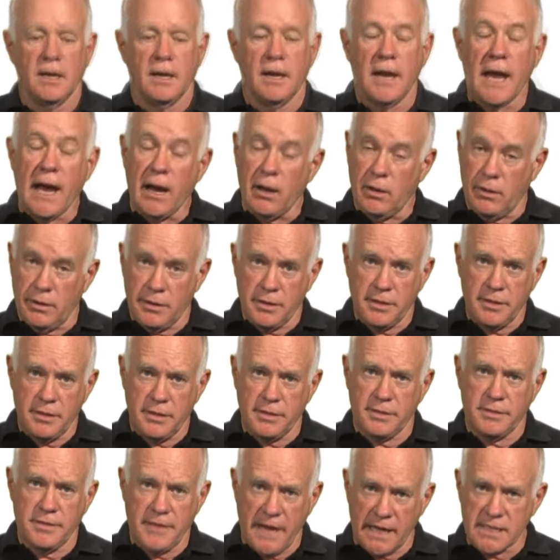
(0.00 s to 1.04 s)
Now,
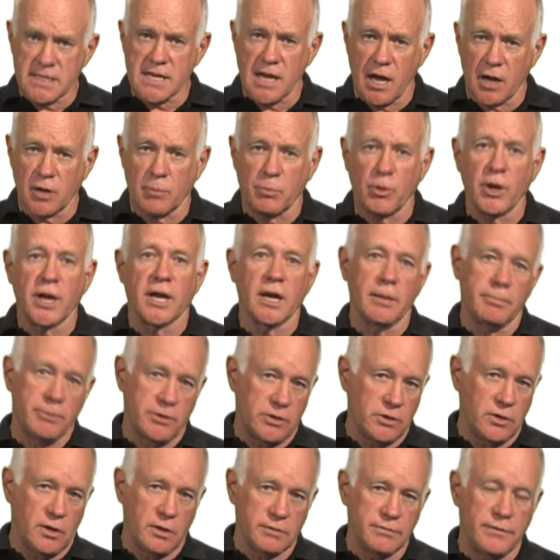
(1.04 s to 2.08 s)
that's how to break up a
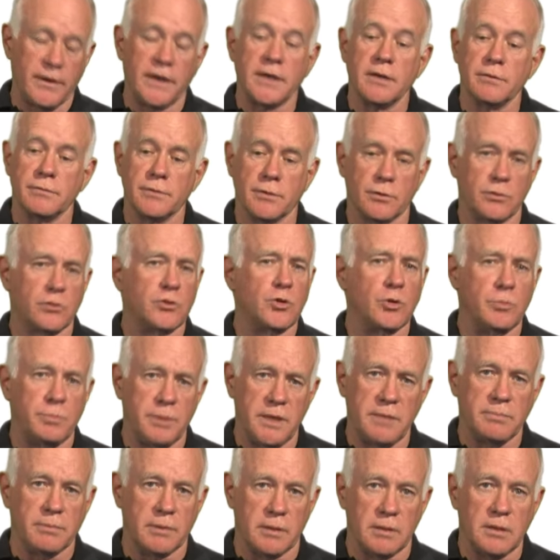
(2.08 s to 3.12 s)
dog fight if there's two
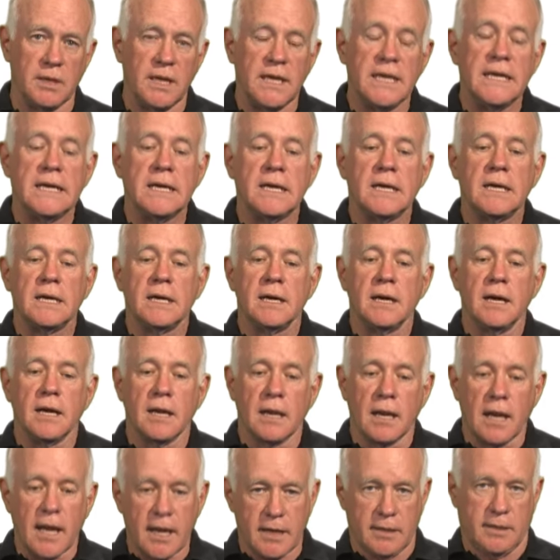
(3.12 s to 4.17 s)
people. A
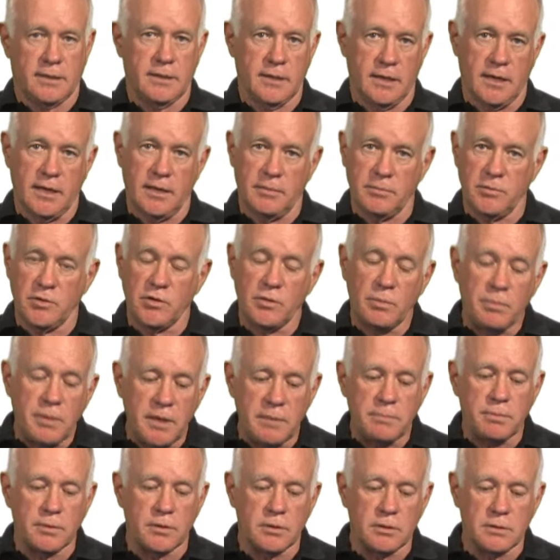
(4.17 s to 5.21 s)
lot of times,
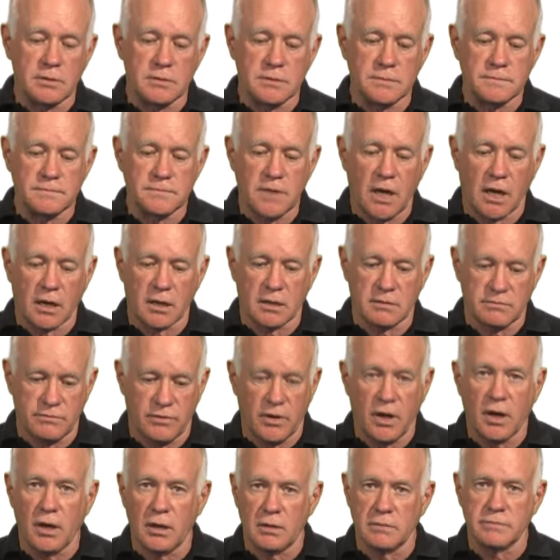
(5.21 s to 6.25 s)
people are
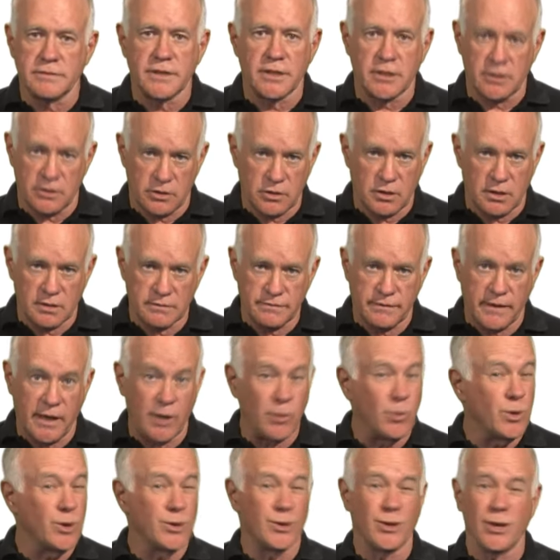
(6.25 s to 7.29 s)
involved in a dog
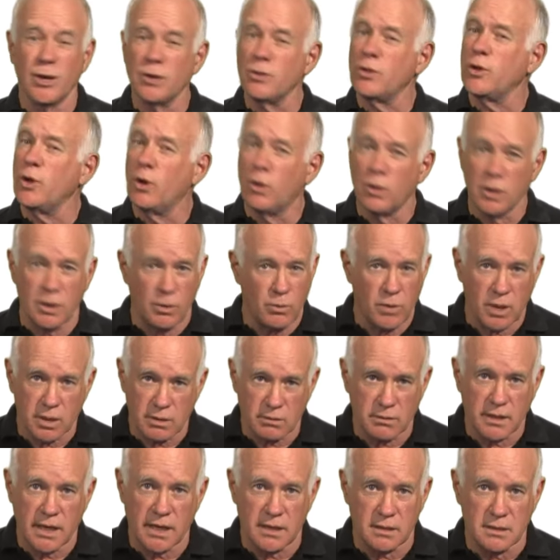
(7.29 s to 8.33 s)
fight where they're the only one
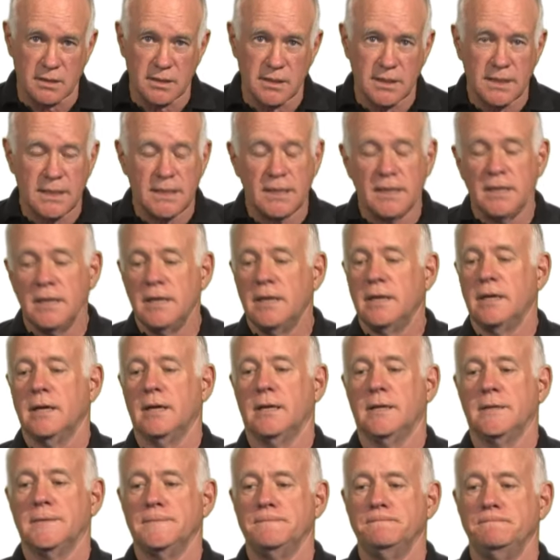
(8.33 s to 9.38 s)
around.
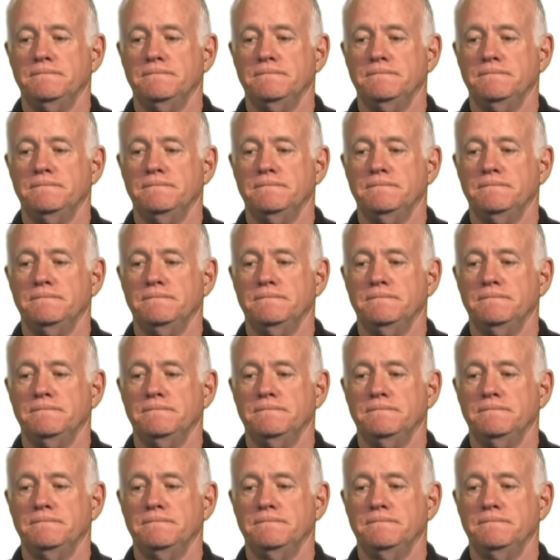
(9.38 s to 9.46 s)
Uh,